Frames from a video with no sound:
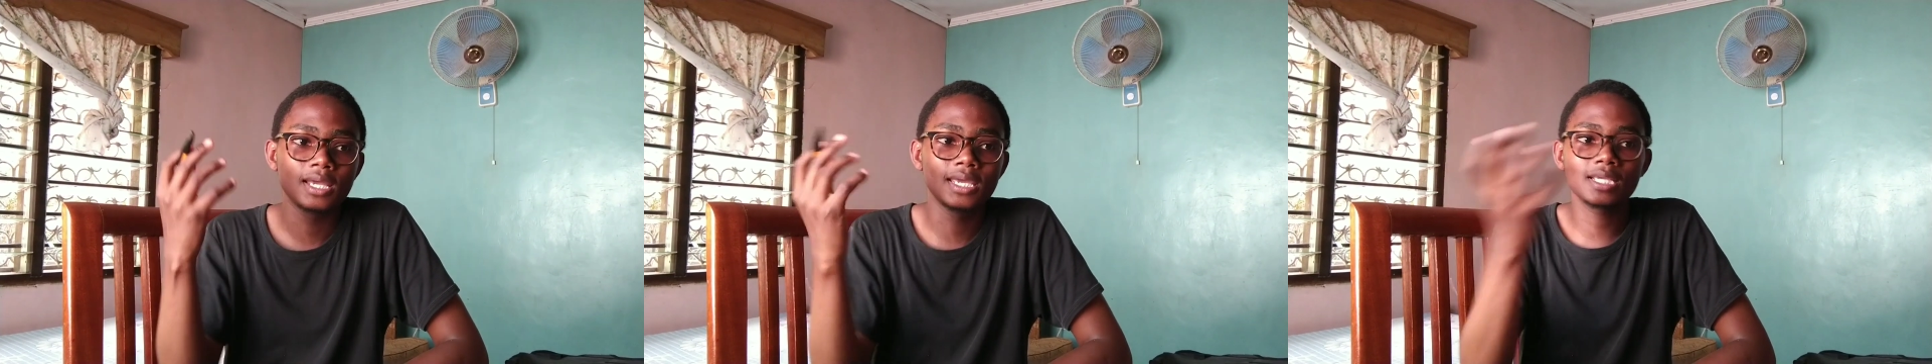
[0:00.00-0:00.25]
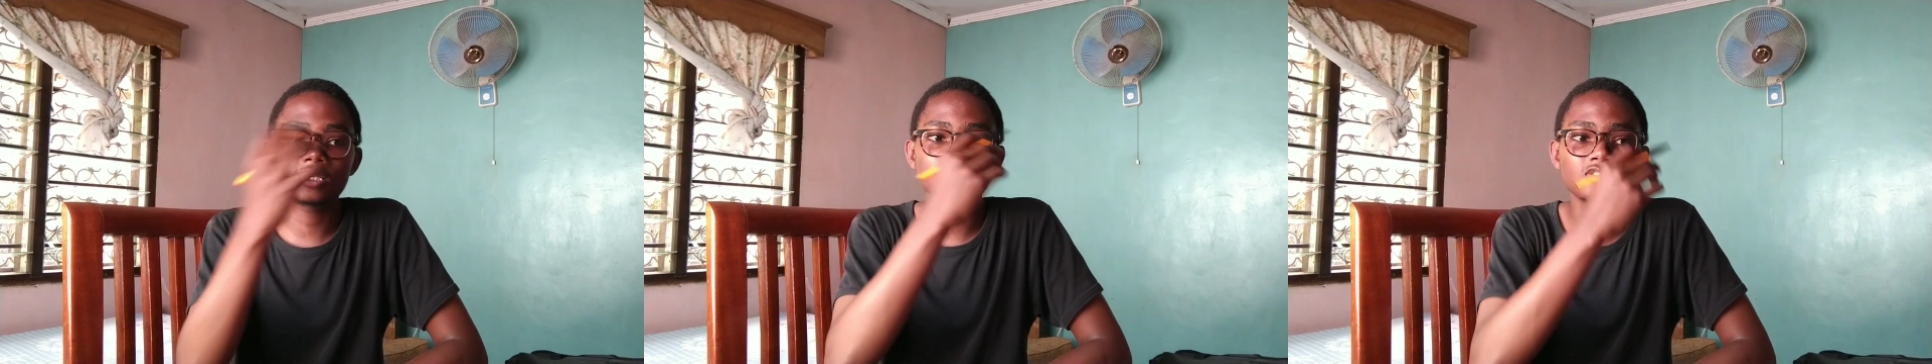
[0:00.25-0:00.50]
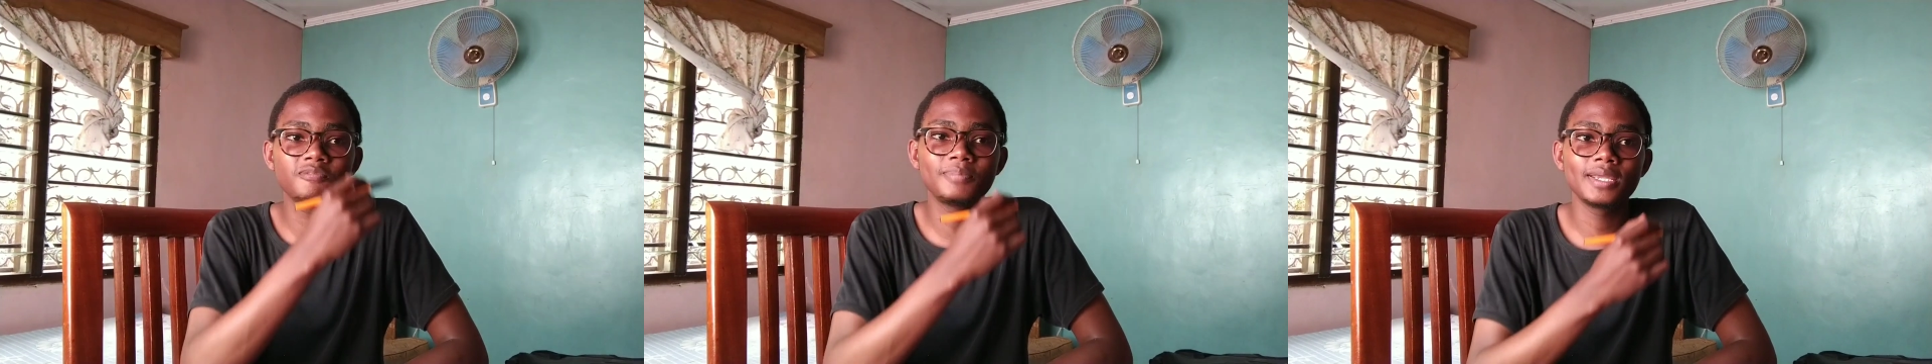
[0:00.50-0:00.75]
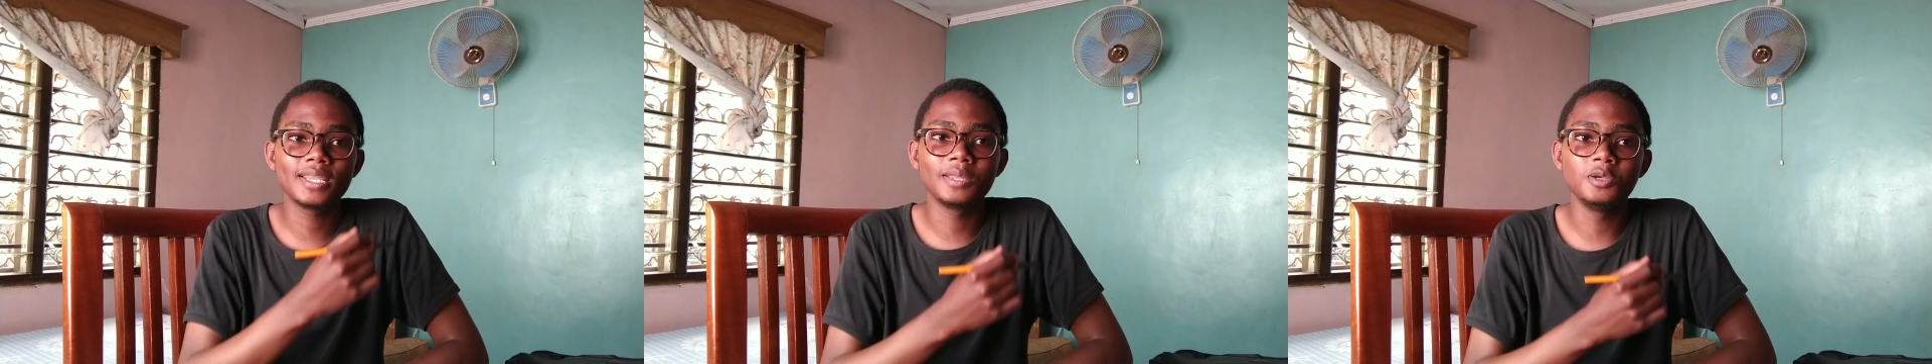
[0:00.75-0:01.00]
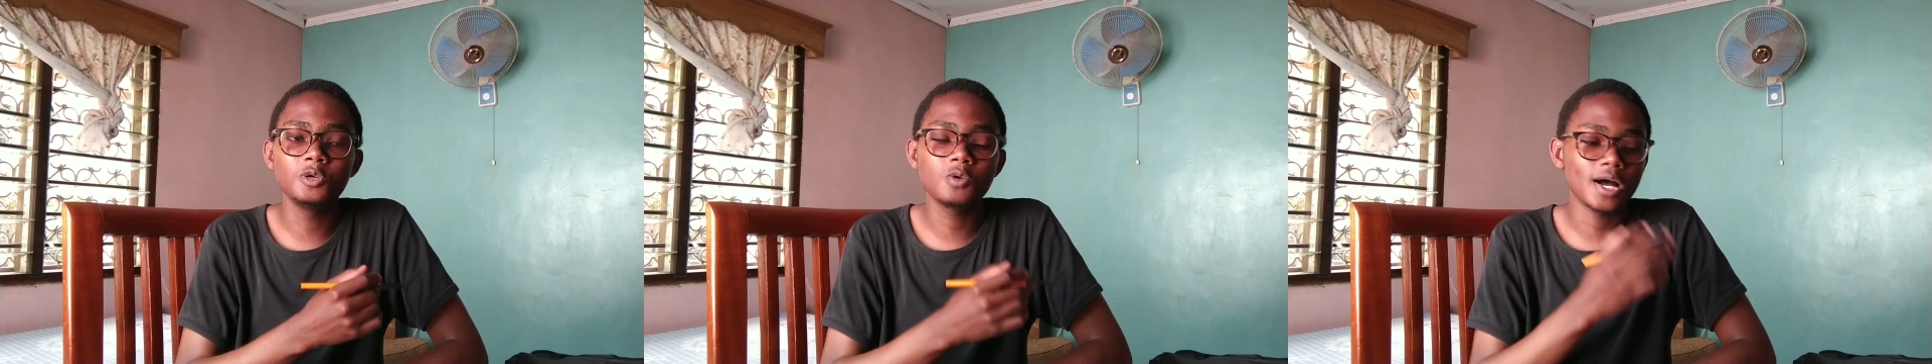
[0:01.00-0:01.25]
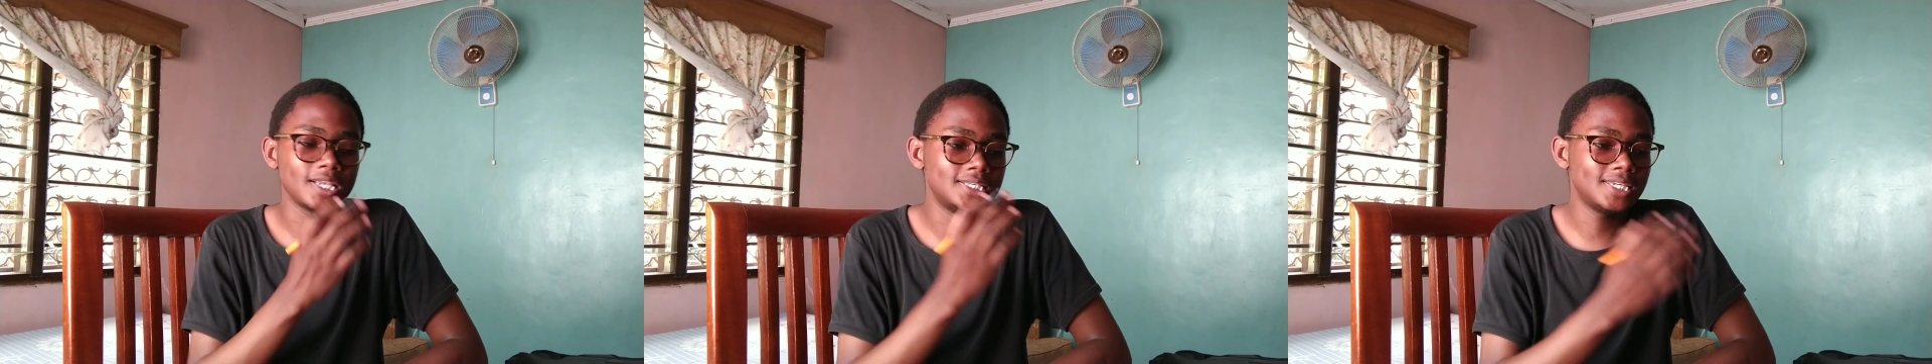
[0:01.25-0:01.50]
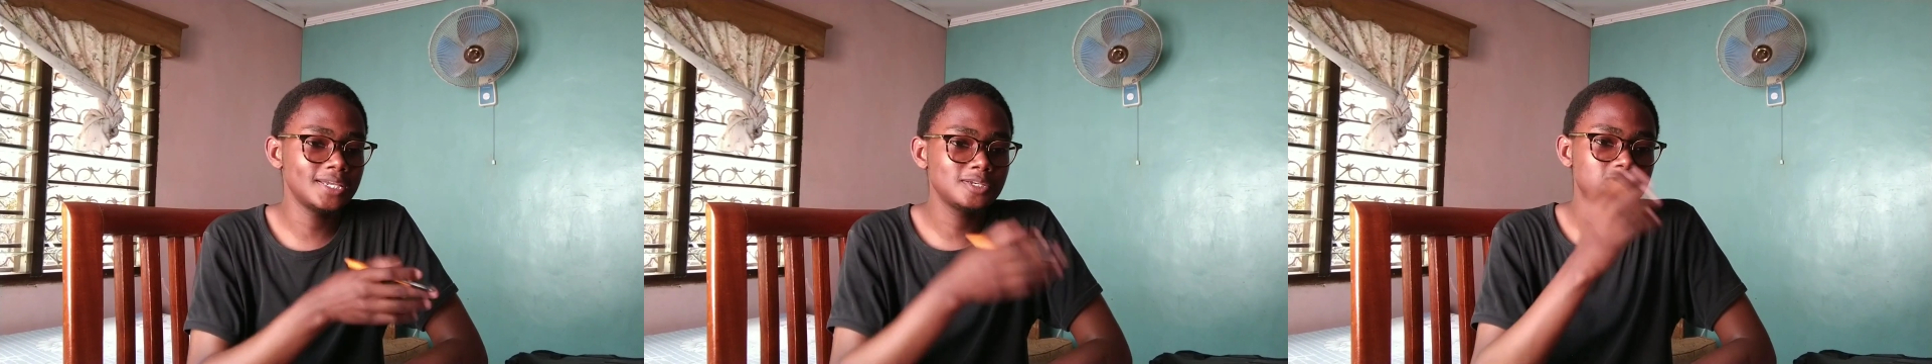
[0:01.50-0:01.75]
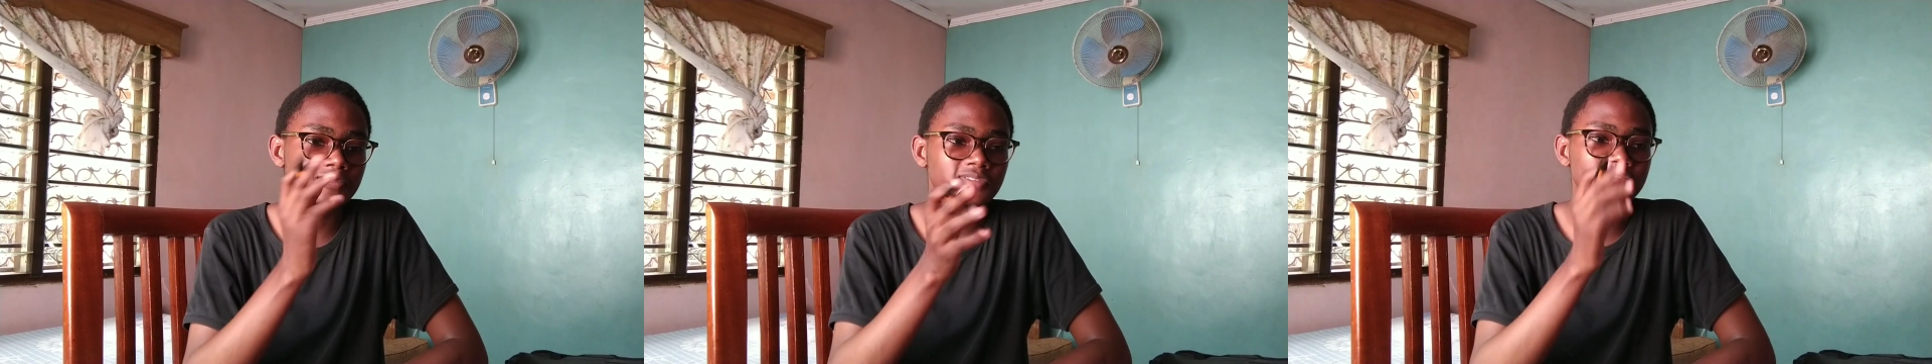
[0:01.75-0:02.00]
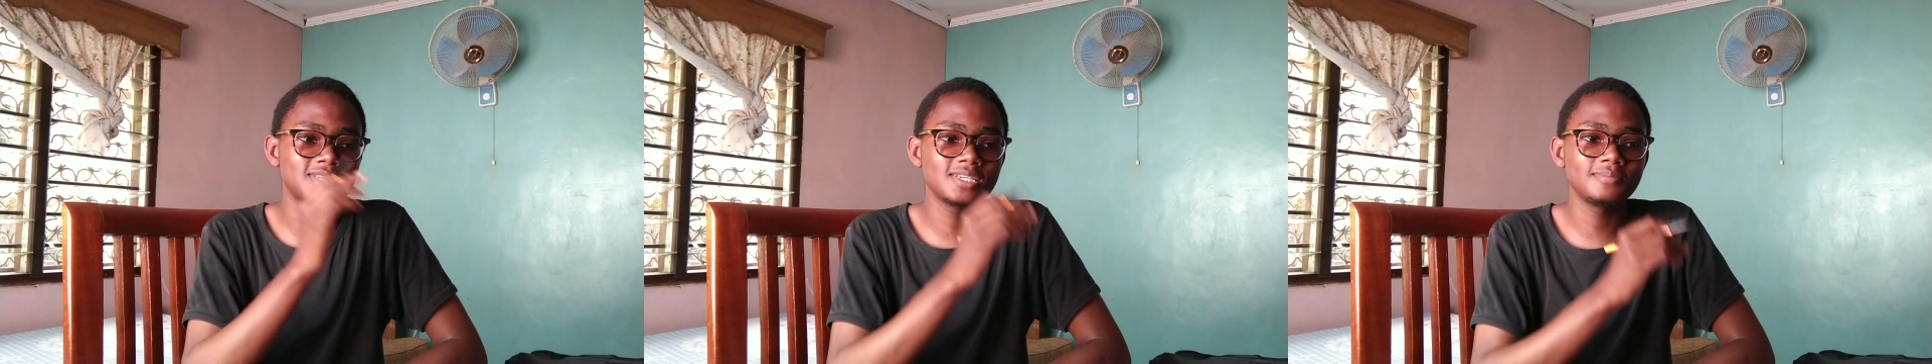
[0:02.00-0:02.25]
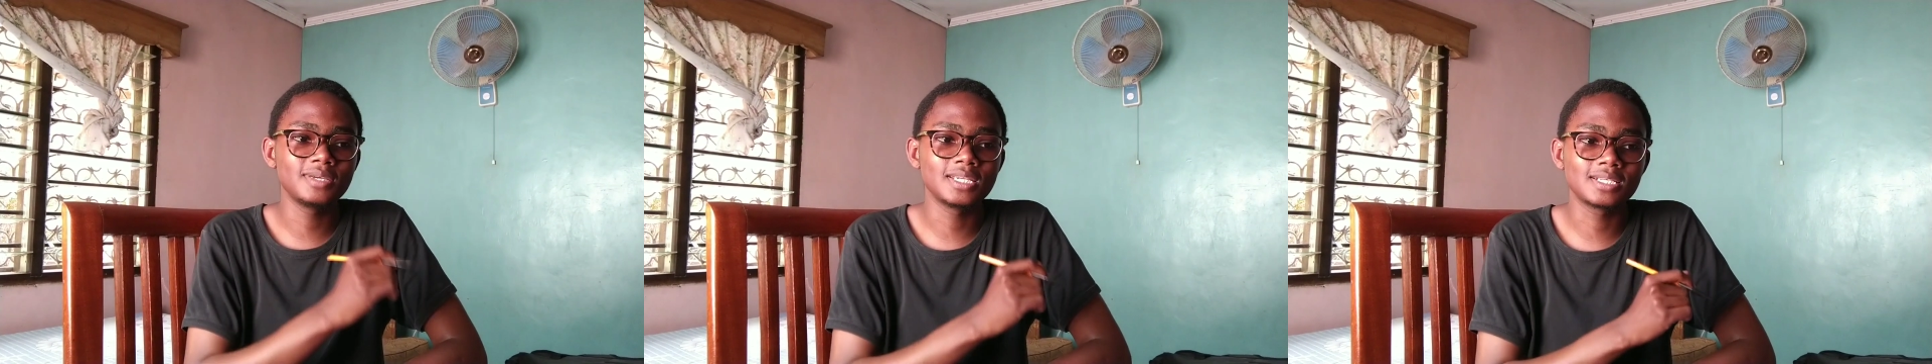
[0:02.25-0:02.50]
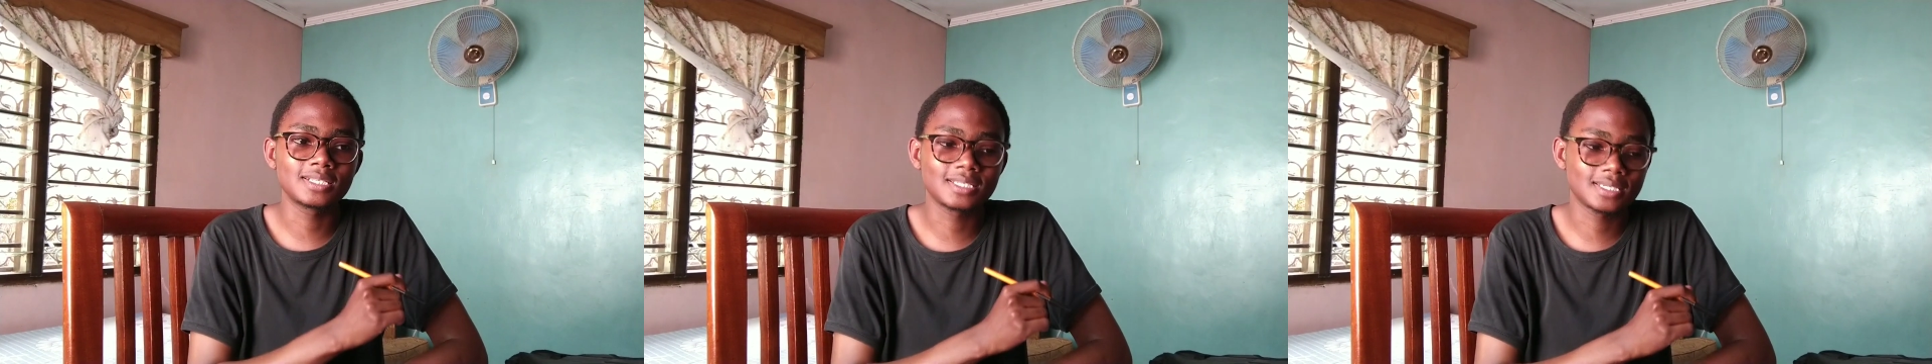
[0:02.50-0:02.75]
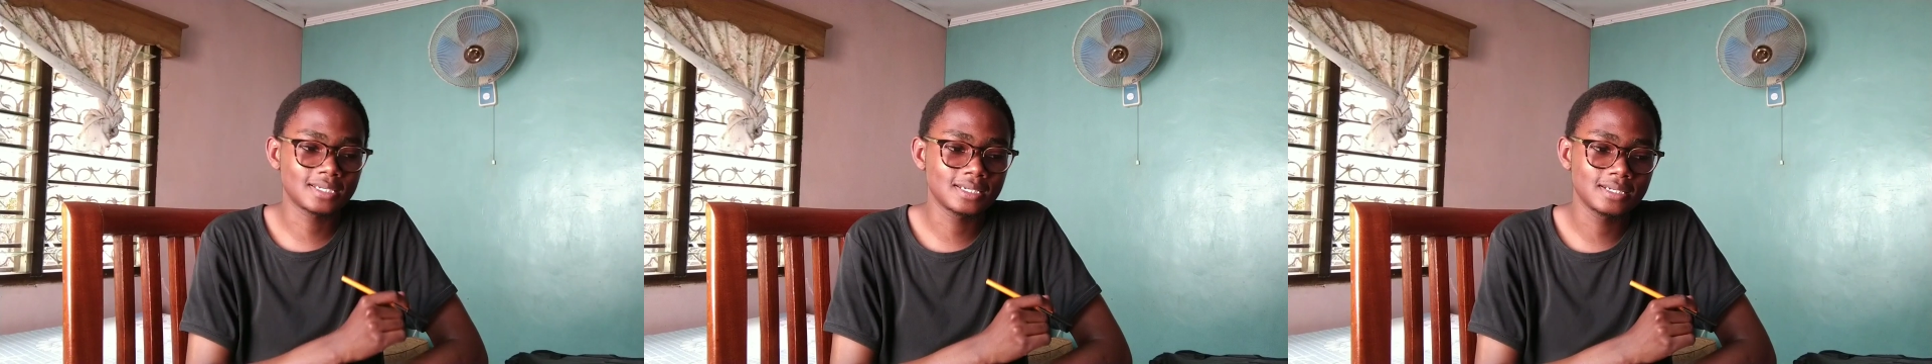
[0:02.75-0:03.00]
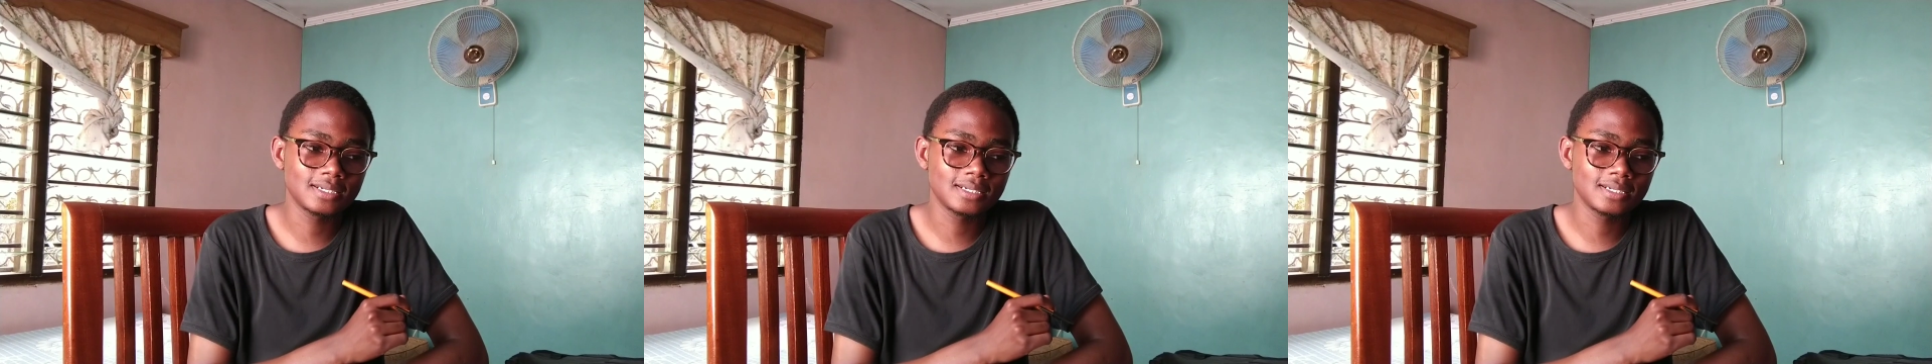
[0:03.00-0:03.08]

Get out of bed and do a 10 to 15 minutes,